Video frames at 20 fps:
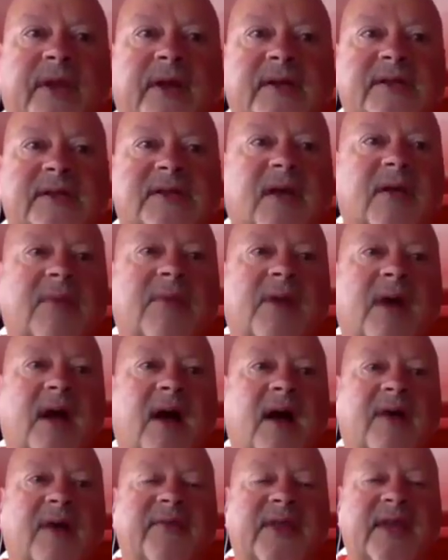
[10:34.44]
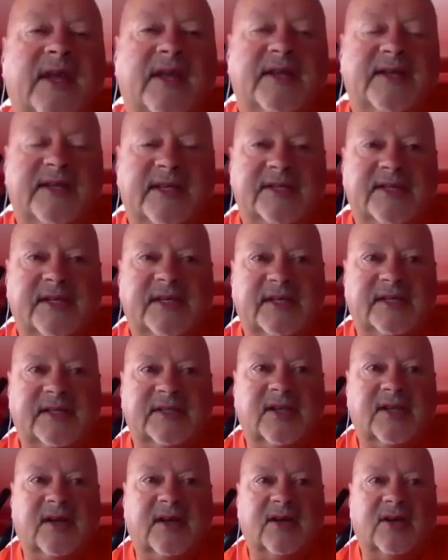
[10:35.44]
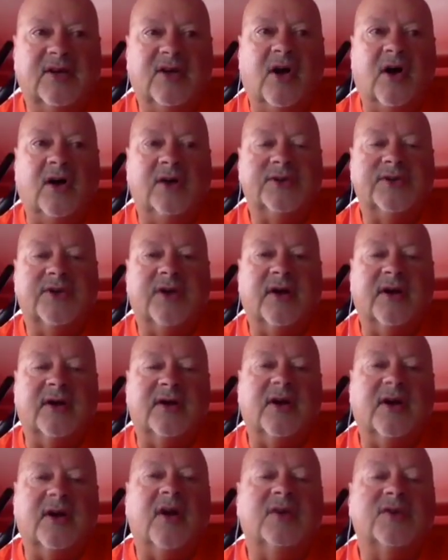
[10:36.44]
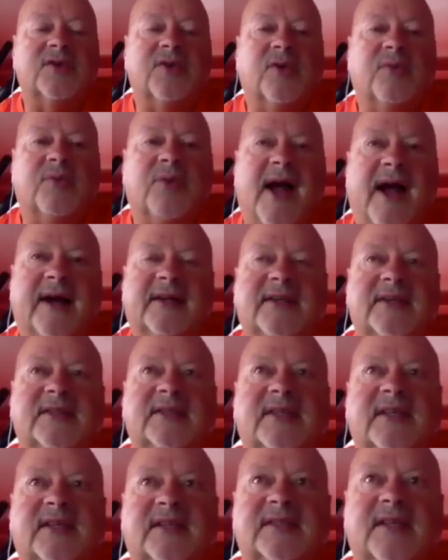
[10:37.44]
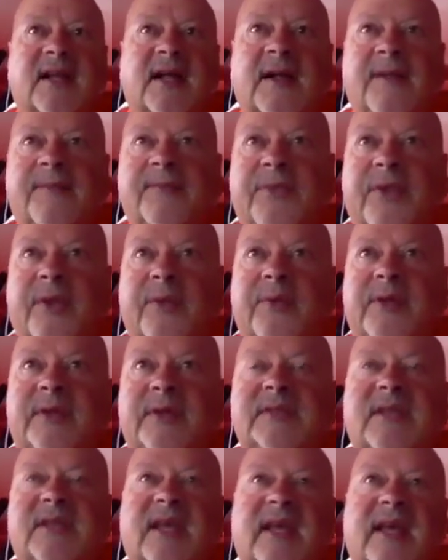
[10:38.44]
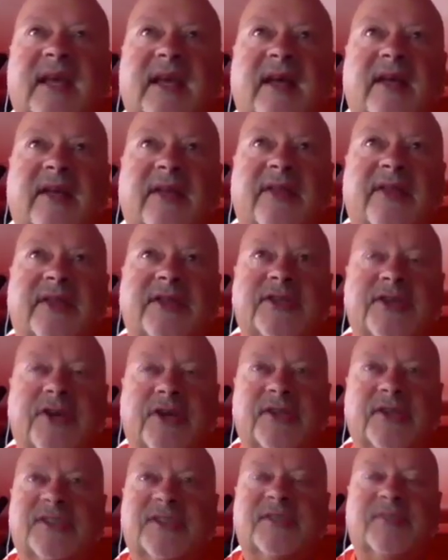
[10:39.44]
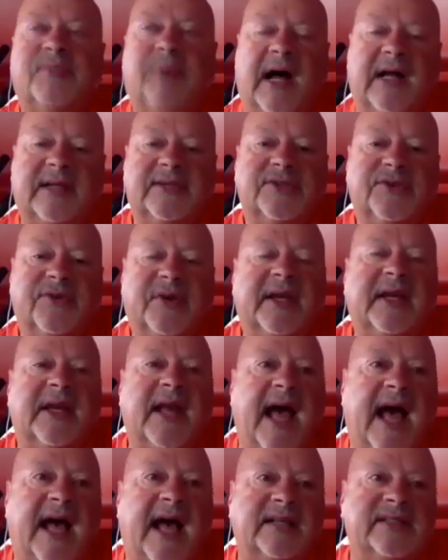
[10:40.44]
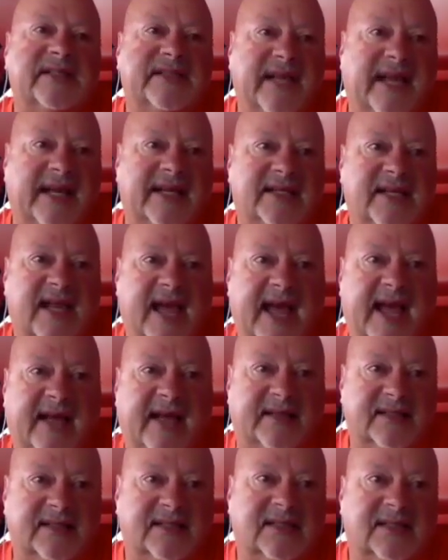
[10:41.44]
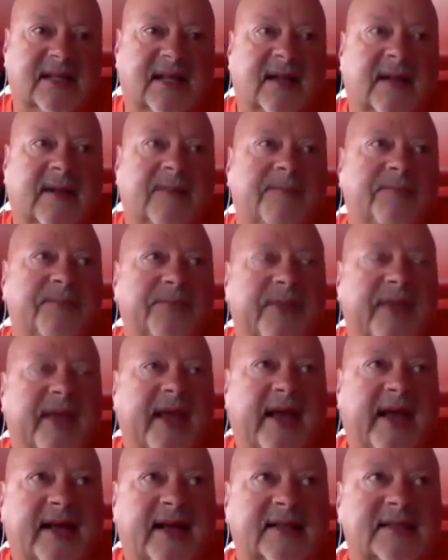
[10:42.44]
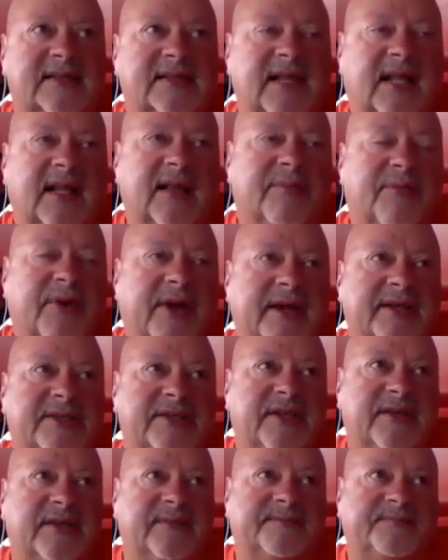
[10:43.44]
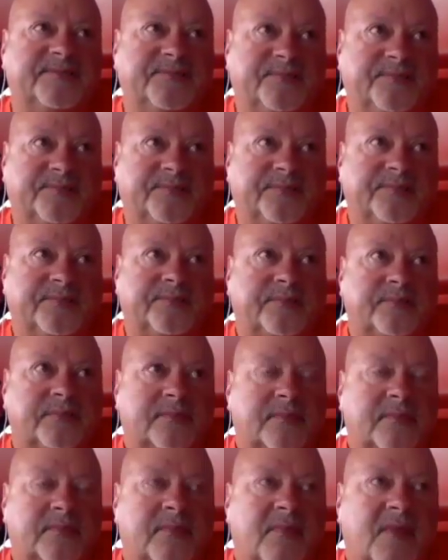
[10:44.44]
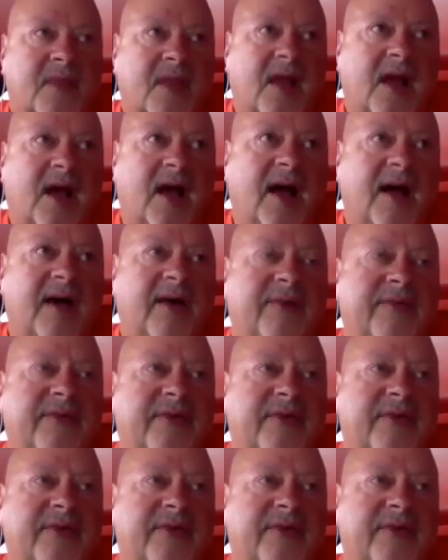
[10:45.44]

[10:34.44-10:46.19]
some of the indigenous culture and cultural practices. We see the church sponsoring Aztec dance and celebration of